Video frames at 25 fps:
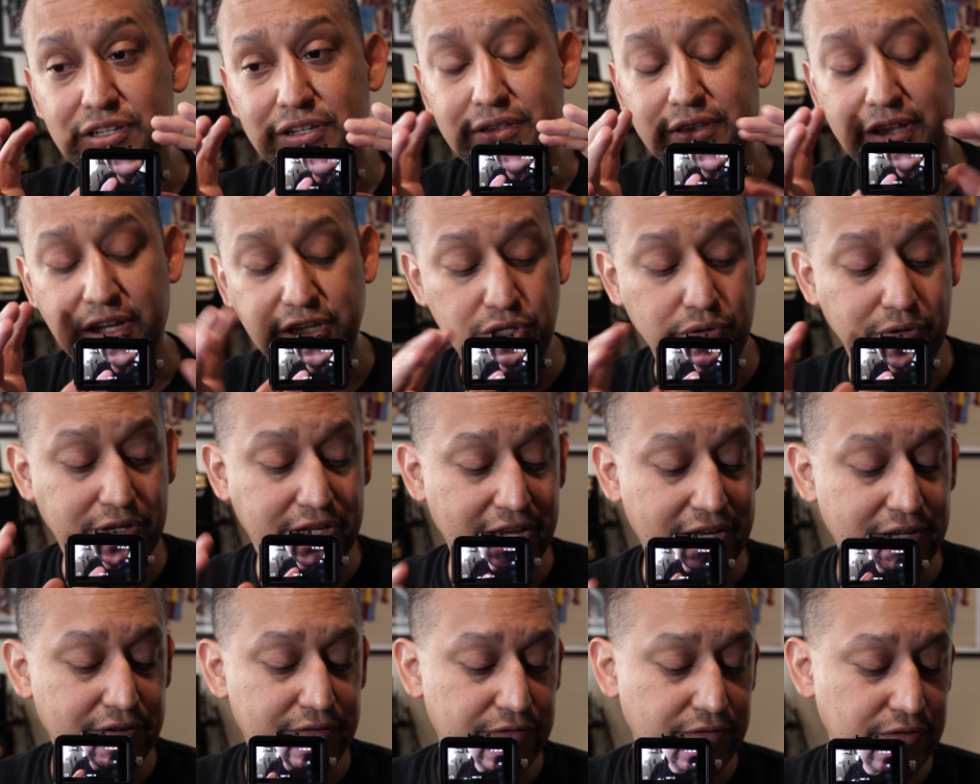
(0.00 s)
that you
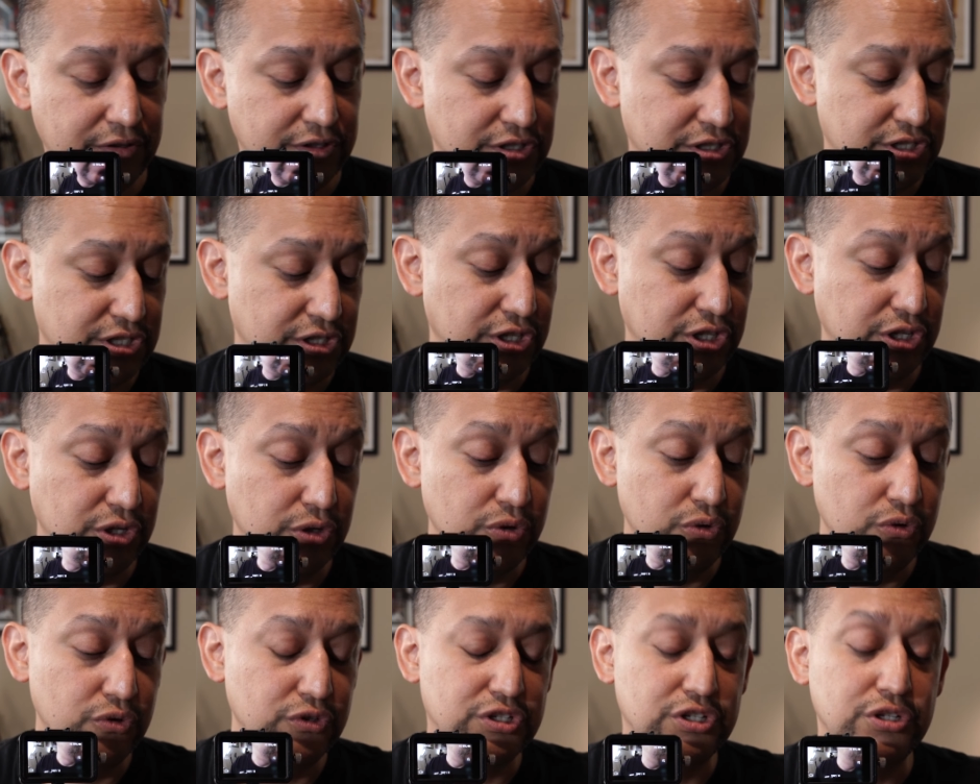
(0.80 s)
get to
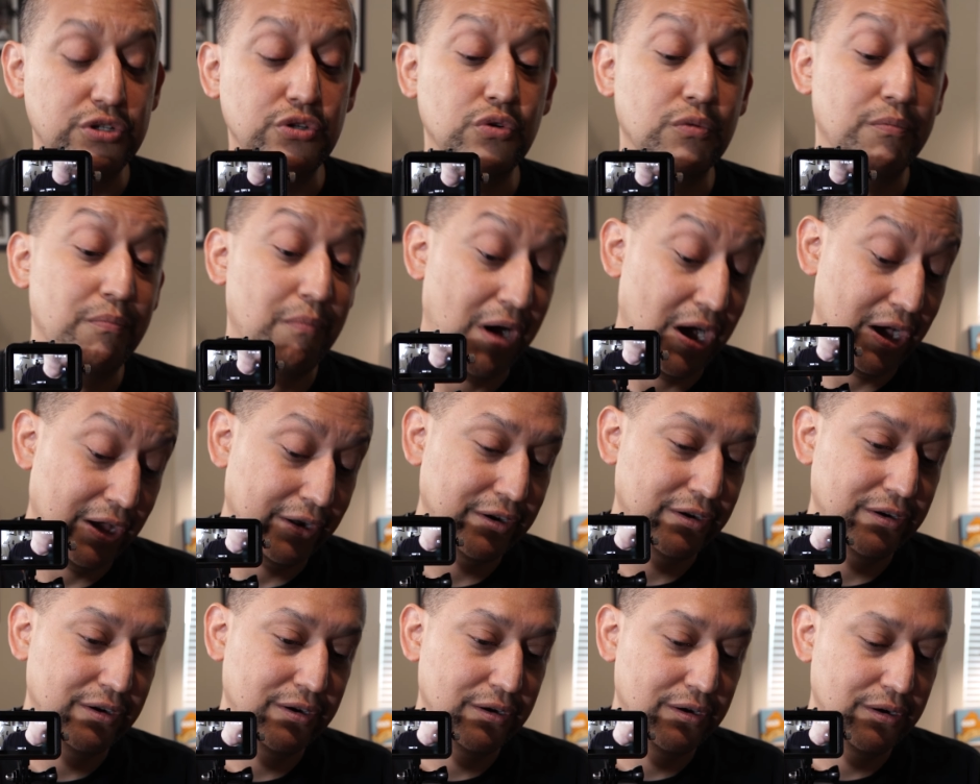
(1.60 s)
use to
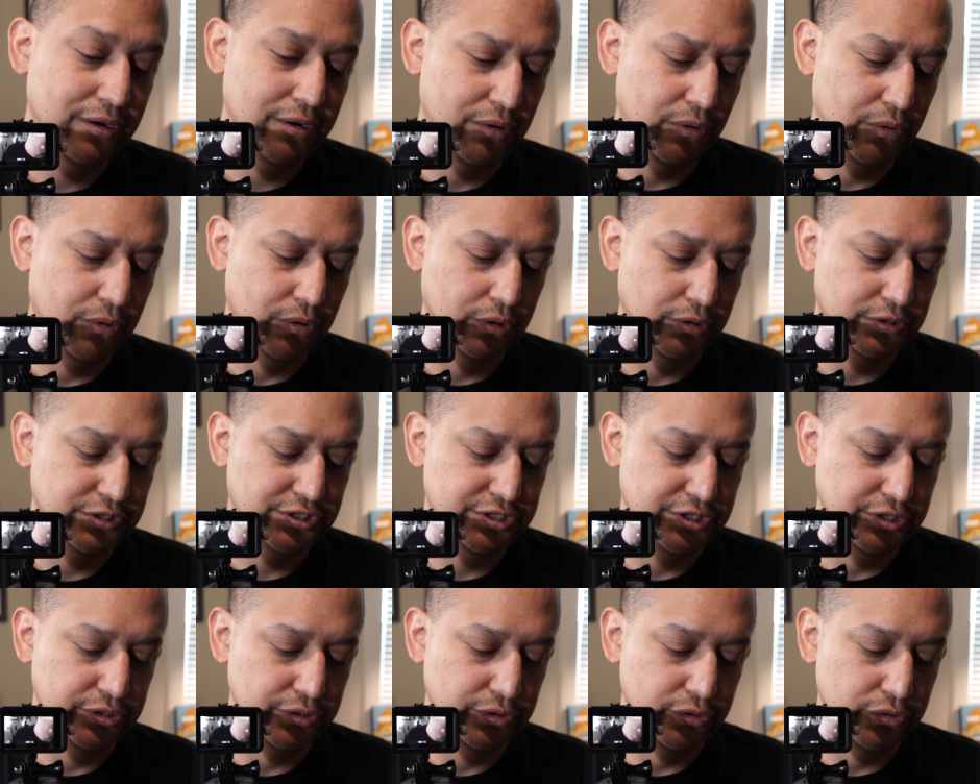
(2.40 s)
monitor or
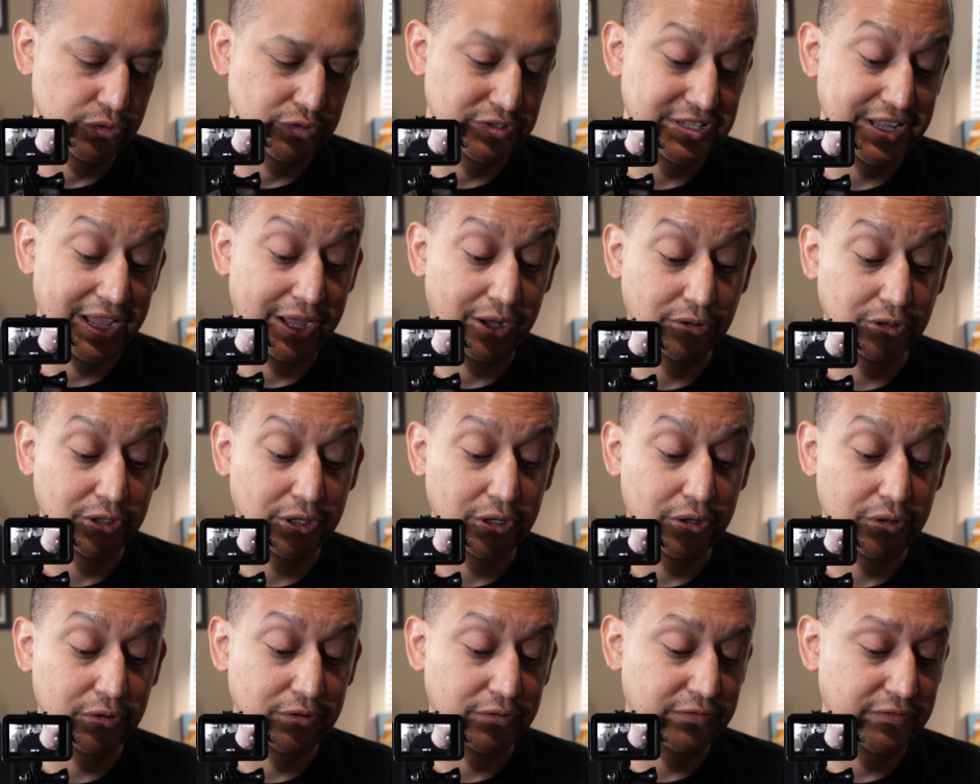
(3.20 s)
to
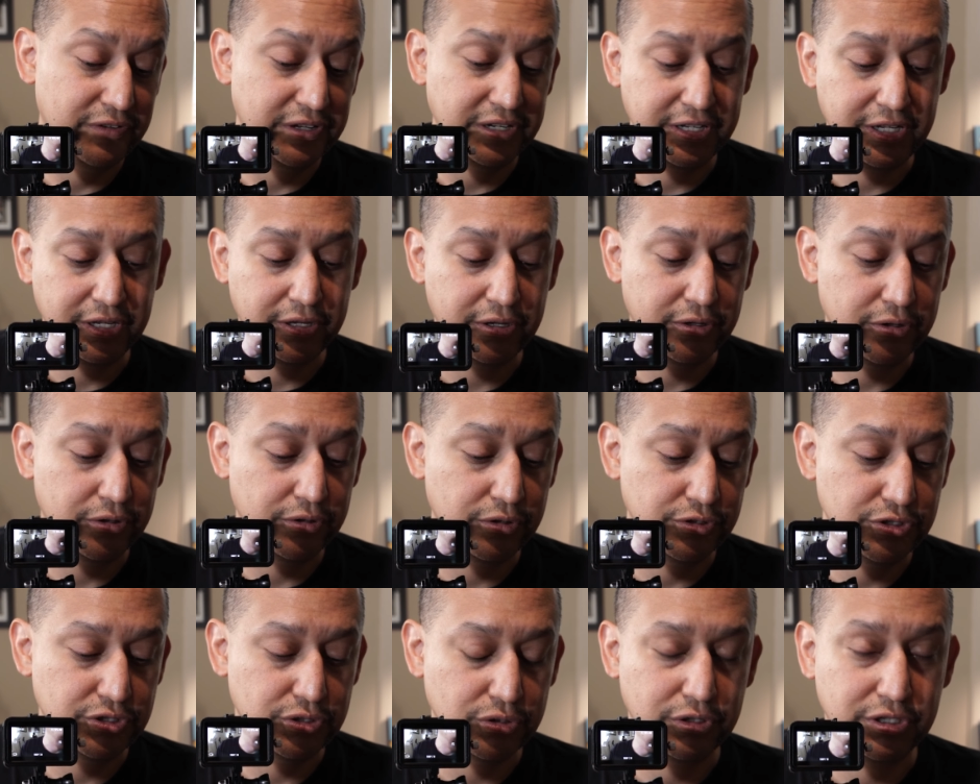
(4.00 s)
download
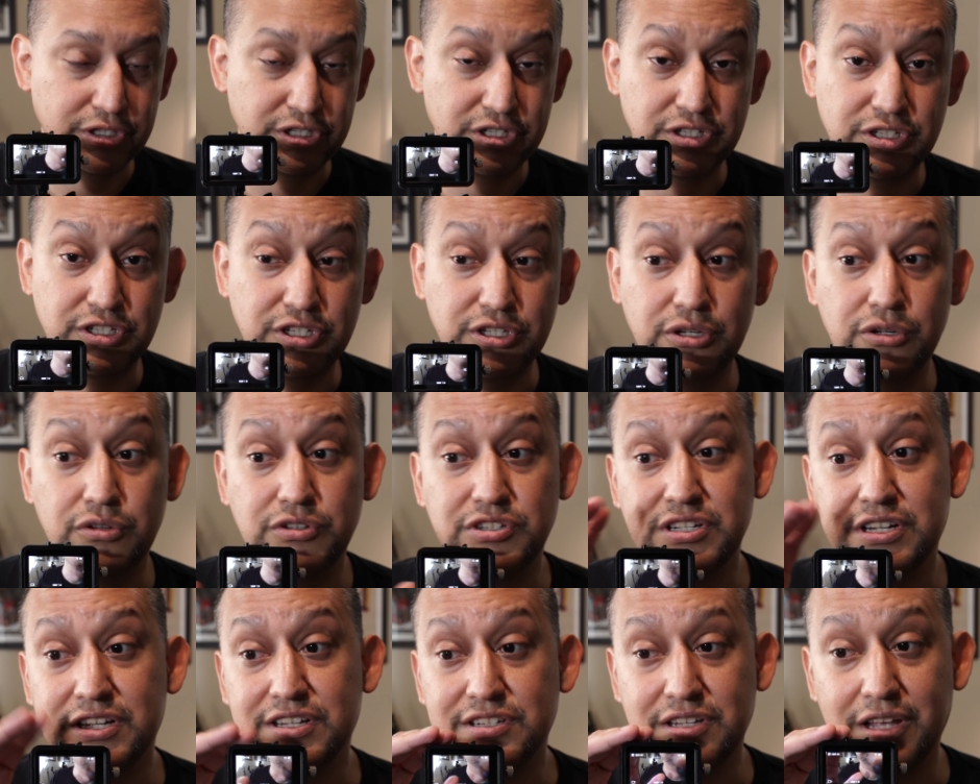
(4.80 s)
videos or to just use
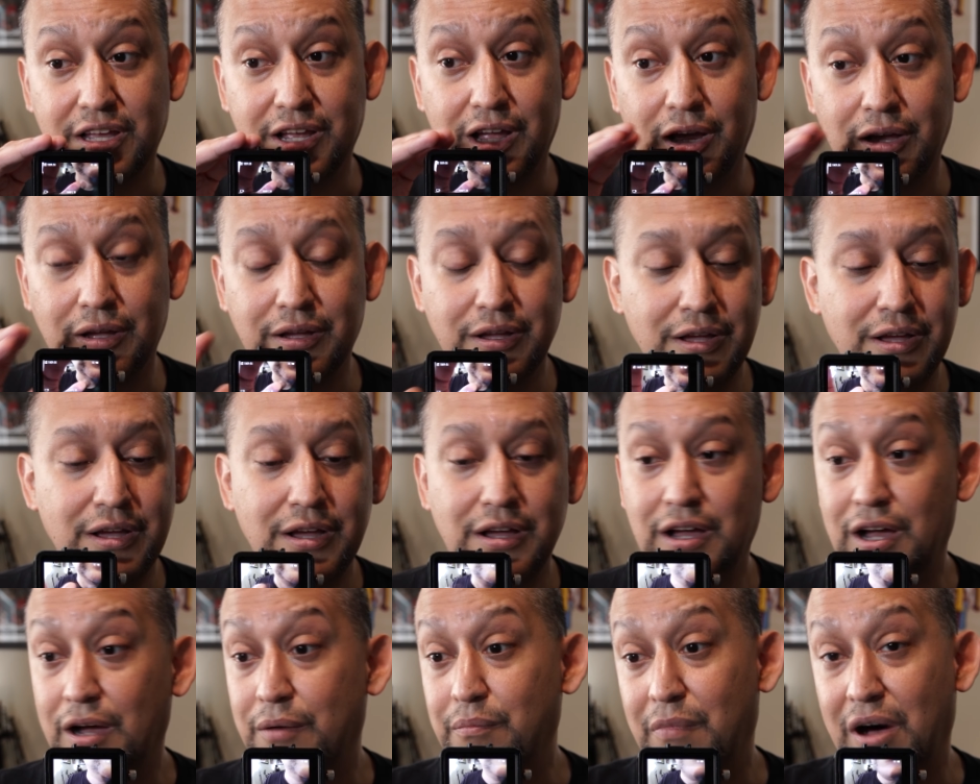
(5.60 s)
it as like a
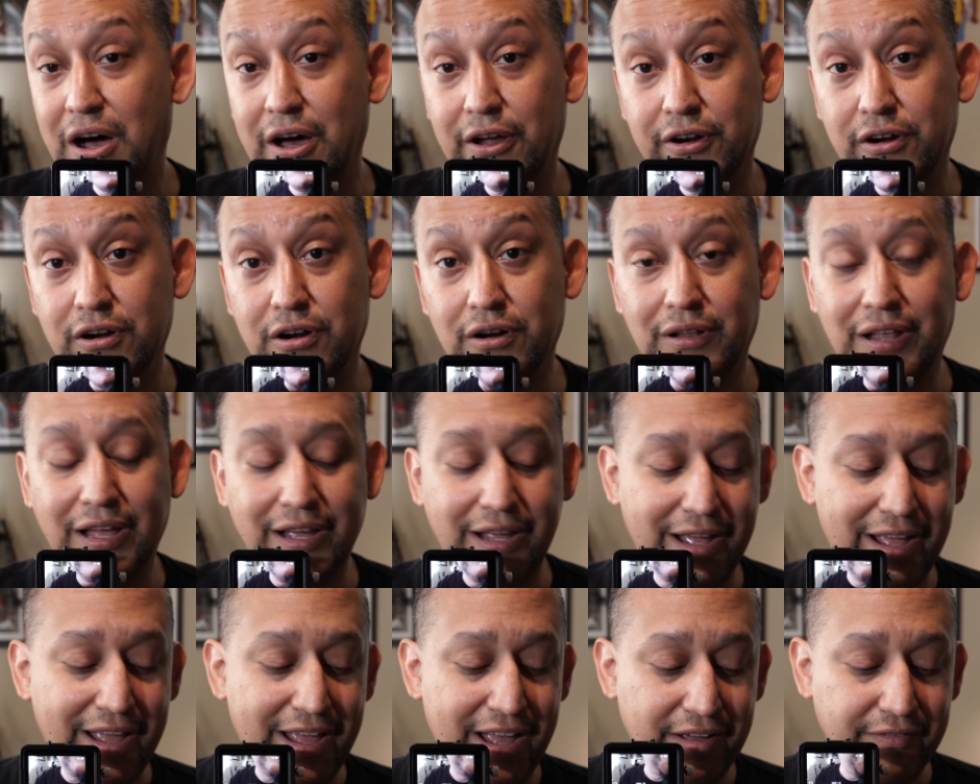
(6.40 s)
monitor like
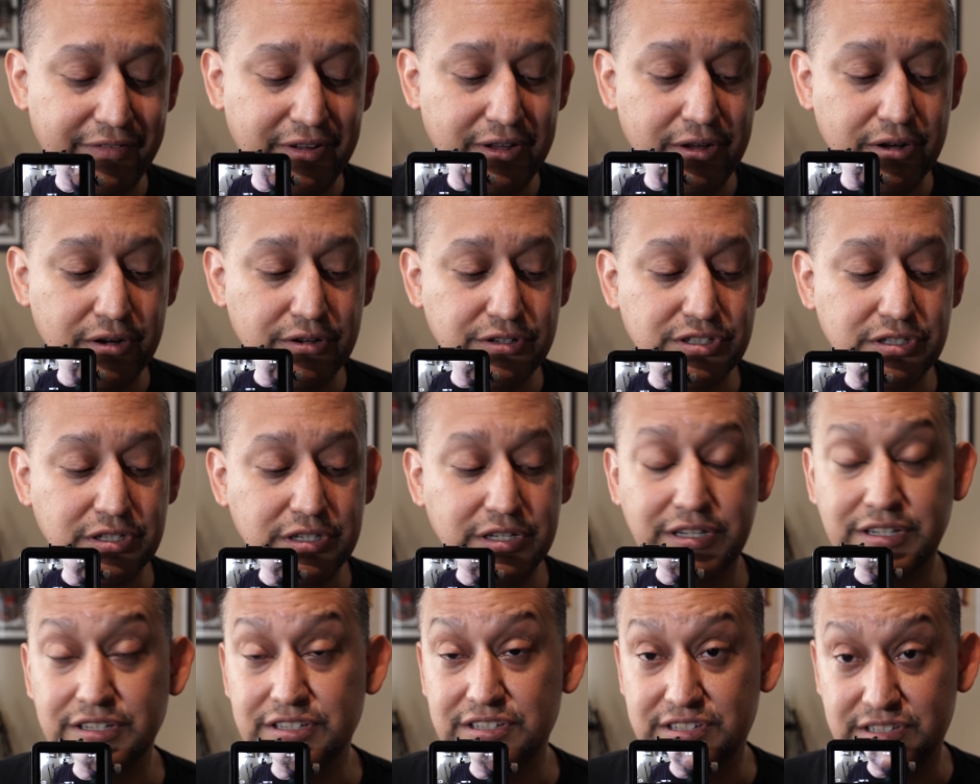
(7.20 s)
I have here so you
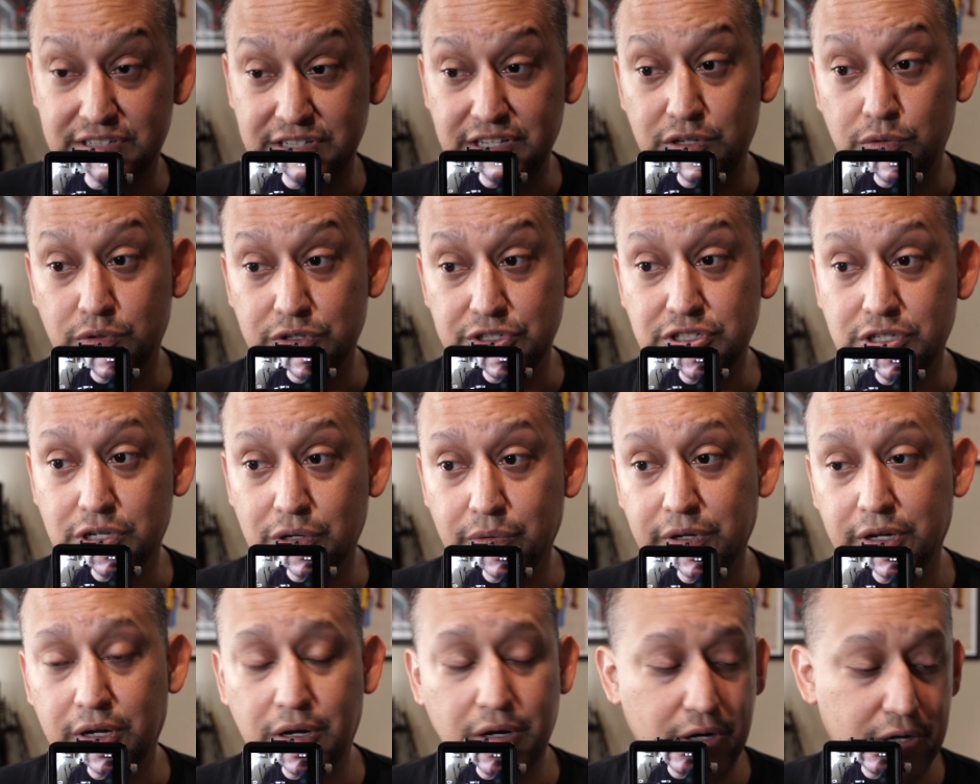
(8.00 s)
can see what's
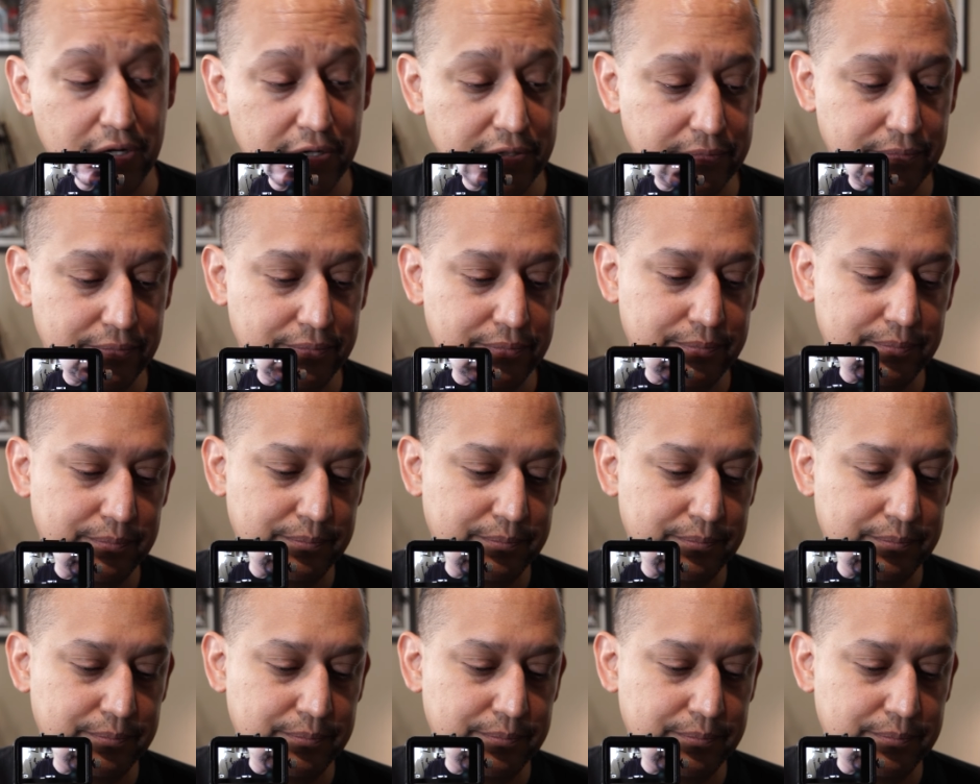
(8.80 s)
going on.